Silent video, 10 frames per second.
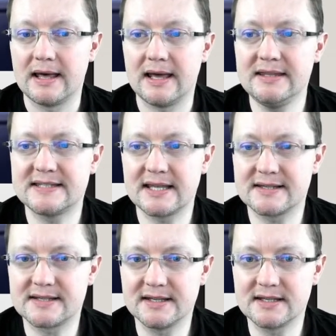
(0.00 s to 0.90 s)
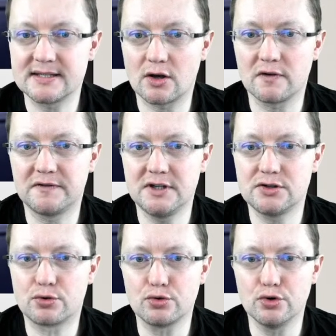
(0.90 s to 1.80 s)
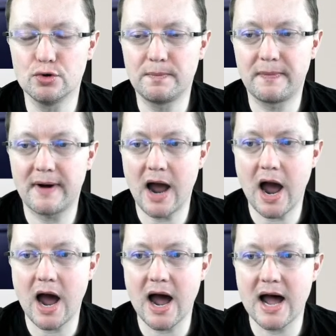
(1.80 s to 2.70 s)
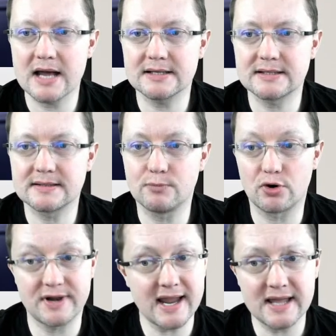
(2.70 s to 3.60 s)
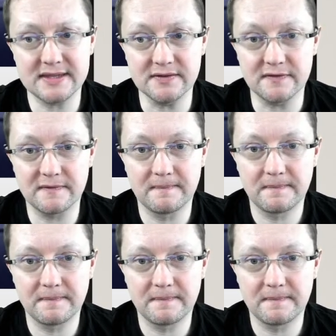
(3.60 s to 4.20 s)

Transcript: instances of this group as more negative.